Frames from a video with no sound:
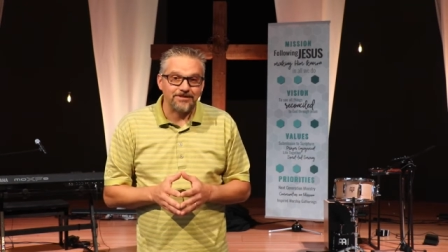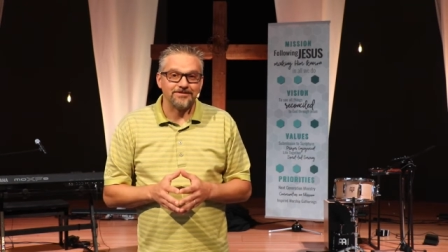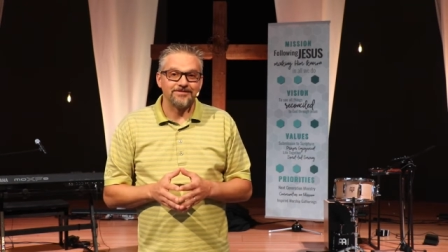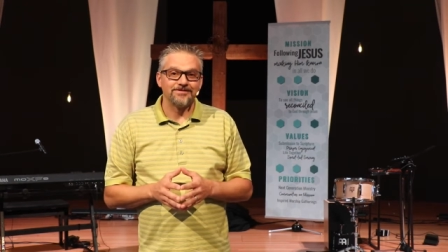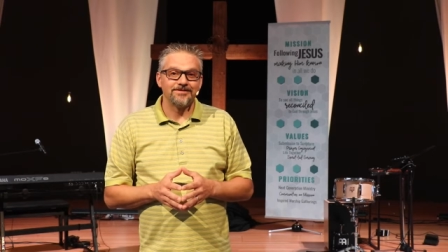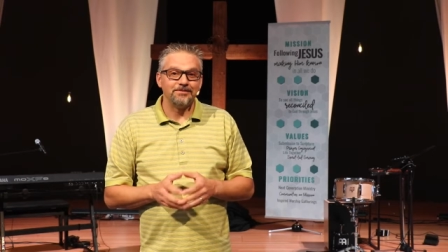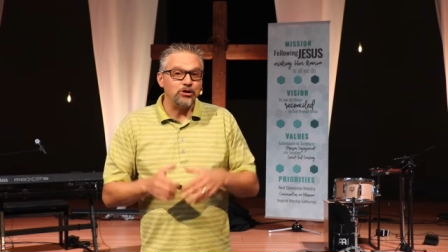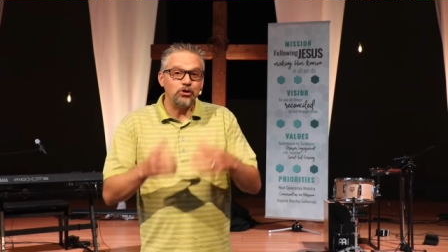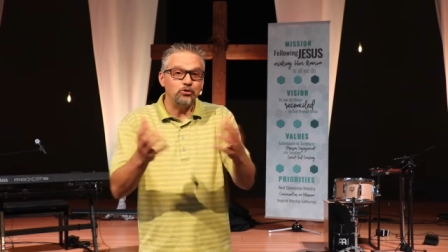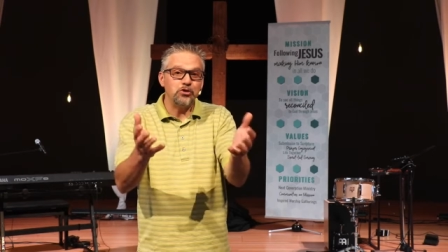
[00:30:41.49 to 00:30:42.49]
I mean,
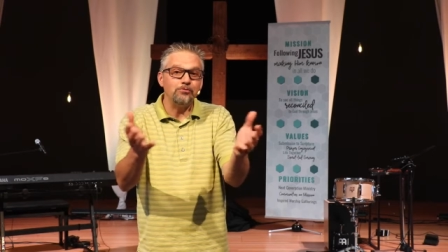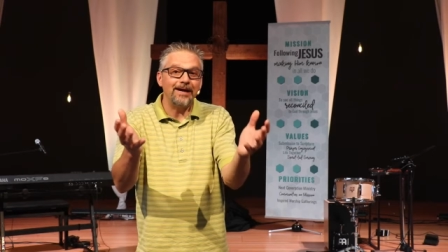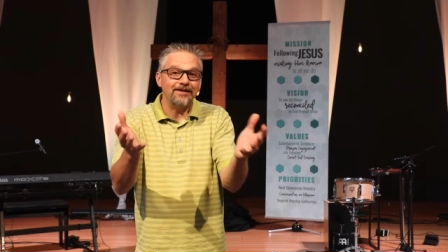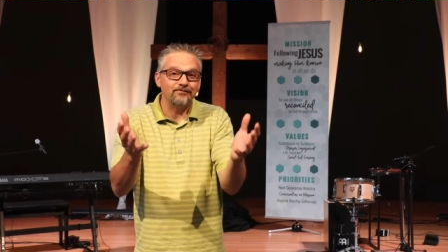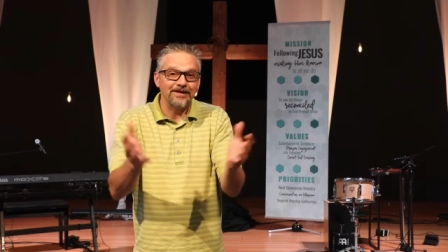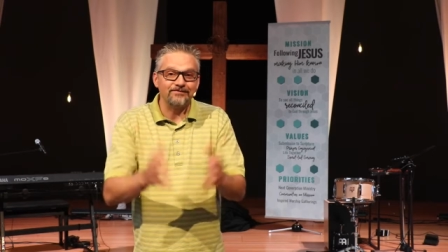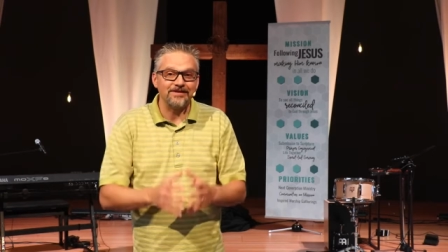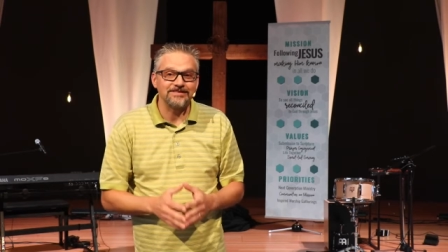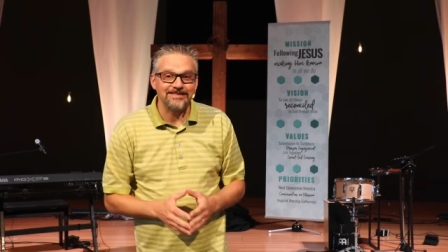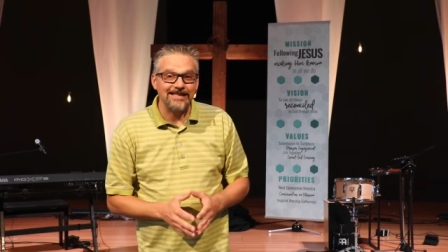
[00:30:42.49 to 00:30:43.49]
you, you might have lived in a
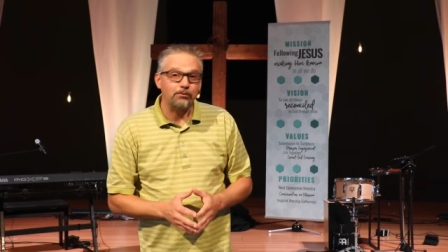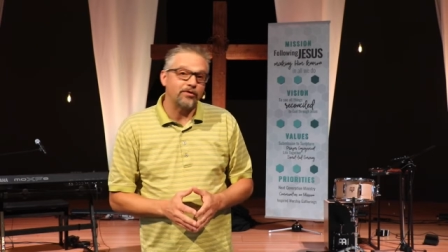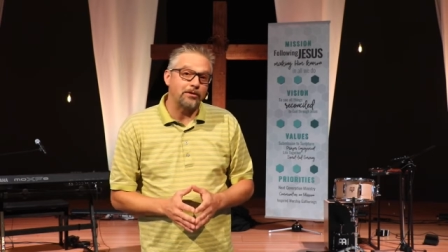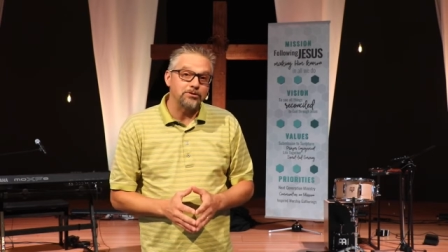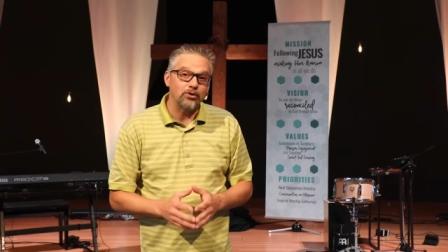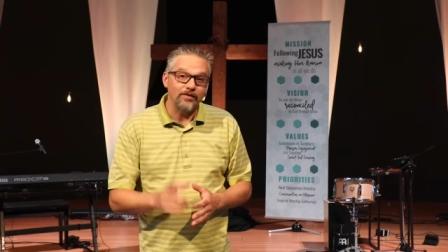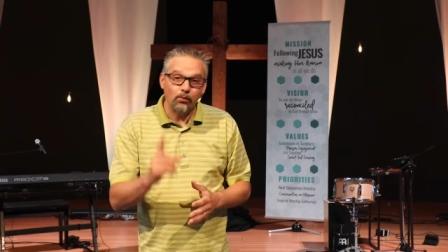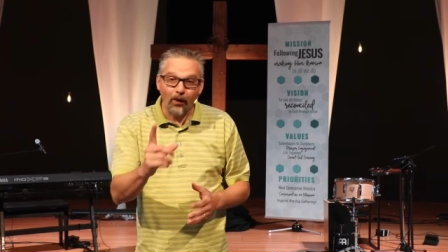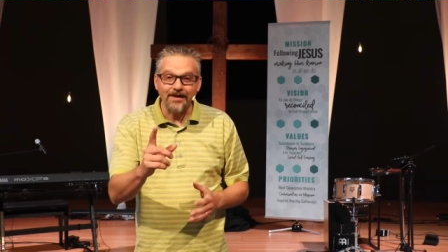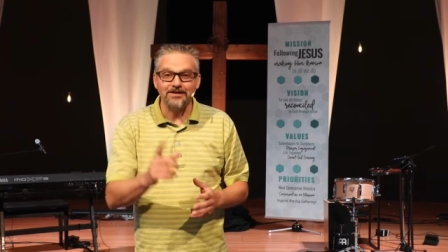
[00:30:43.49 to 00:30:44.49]
city where there was only
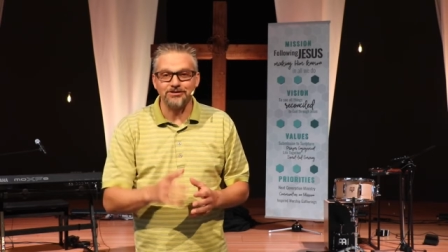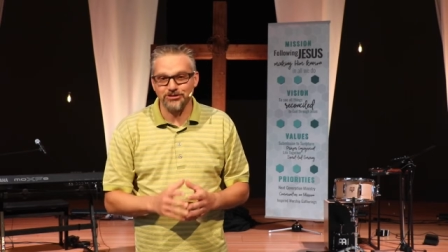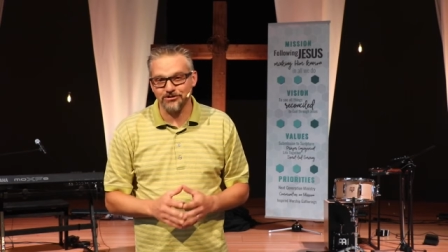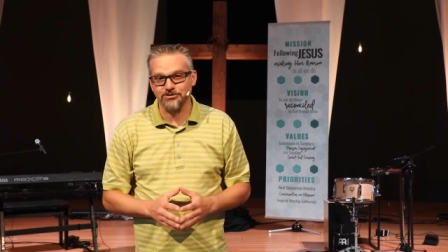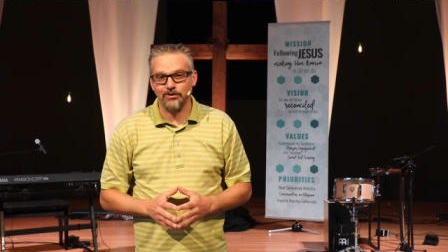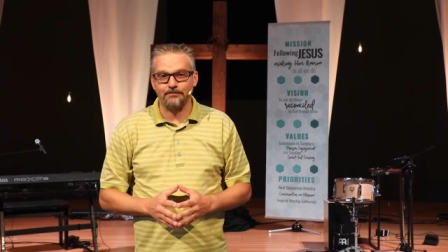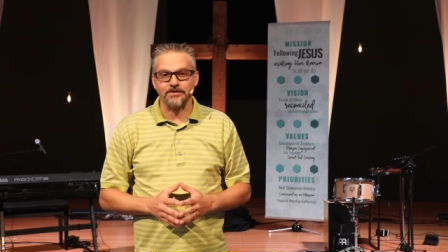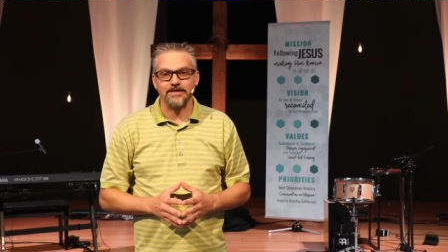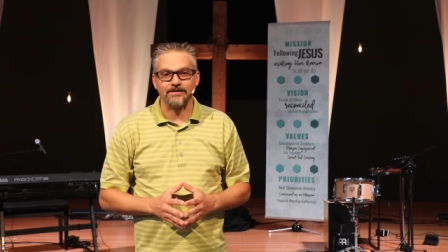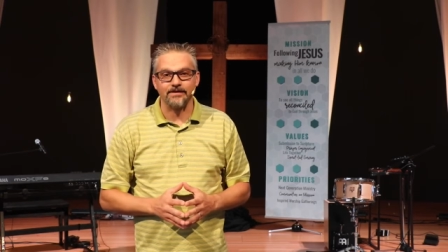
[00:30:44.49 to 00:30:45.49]
one church
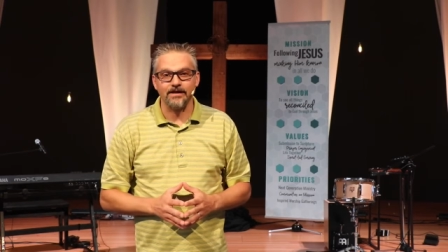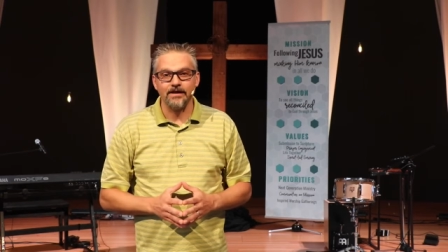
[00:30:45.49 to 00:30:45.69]
represented,